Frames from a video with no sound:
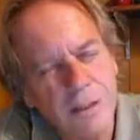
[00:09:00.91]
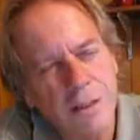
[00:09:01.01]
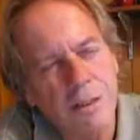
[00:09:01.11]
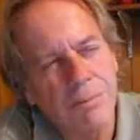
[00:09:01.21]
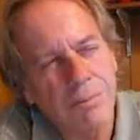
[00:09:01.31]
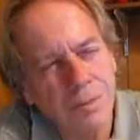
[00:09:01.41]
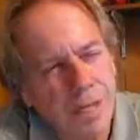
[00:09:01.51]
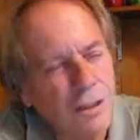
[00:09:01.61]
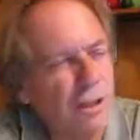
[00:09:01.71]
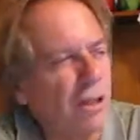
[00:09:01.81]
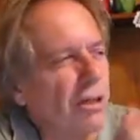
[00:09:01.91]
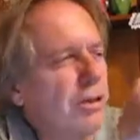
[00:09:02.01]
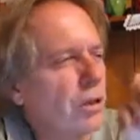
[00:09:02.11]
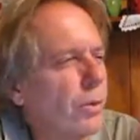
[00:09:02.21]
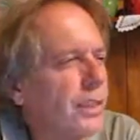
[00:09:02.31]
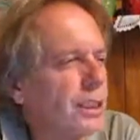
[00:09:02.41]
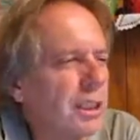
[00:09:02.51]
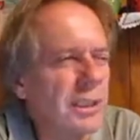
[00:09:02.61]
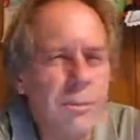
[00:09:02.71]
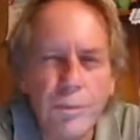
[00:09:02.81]
the NGOs,
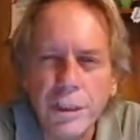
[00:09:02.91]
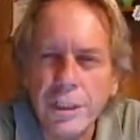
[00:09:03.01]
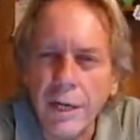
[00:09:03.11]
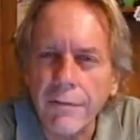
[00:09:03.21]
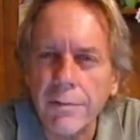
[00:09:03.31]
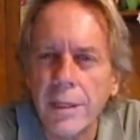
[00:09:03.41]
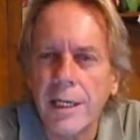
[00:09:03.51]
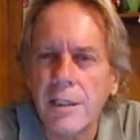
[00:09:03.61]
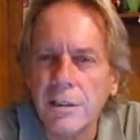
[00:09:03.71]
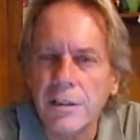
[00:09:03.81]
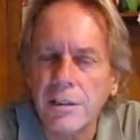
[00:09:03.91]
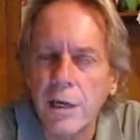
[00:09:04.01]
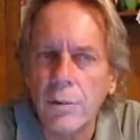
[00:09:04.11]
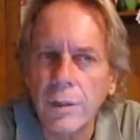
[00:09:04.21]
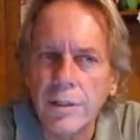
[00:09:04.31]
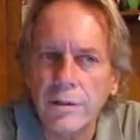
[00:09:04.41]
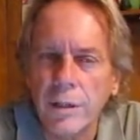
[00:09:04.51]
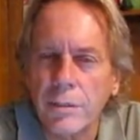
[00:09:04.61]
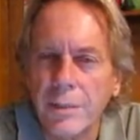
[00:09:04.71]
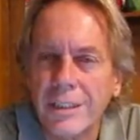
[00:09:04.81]
ONGs, pushing everybody to start window
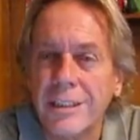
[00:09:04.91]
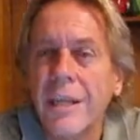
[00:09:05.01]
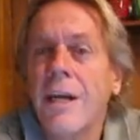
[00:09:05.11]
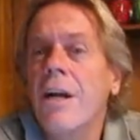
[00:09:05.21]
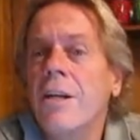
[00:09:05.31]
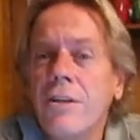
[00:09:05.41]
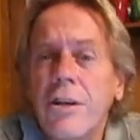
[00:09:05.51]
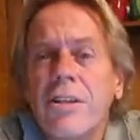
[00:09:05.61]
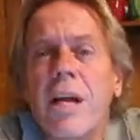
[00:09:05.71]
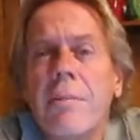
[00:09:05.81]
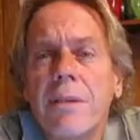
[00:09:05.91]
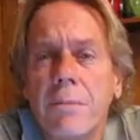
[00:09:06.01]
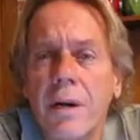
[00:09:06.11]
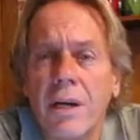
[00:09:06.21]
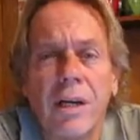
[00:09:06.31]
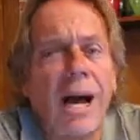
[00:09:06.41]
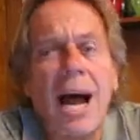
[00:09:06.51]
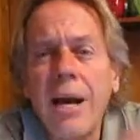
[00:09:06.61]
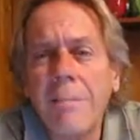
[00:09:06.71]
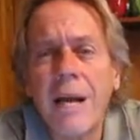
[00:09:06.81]
screen business. So they're same as America.
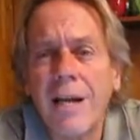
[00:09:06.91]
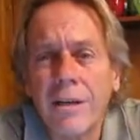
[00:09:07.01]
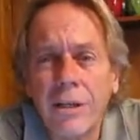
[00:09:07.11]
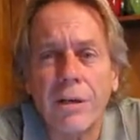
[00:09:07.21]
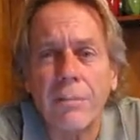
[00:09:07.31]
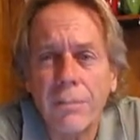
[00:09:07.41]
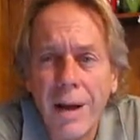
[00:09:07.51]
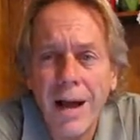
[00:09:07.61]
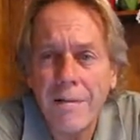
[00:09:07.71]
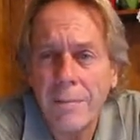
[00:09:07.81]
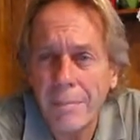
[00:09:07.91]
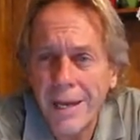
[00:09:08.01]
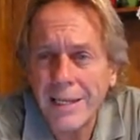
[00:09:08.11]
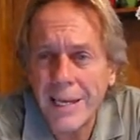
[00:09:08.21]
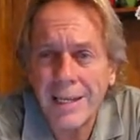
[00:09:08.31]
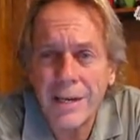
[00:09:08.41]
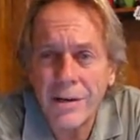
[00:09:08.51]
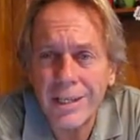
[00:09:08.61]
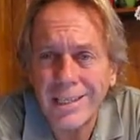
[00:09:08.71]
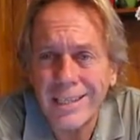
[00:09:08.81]
I am not going to have a bed net here
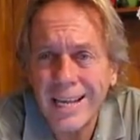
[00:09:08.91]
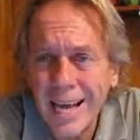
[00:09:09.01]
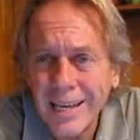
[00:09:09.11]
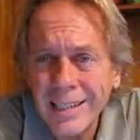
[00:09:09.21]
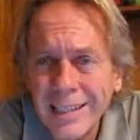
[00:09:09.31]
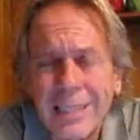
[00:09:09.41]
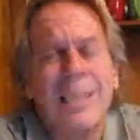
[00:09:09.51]
in Indiana.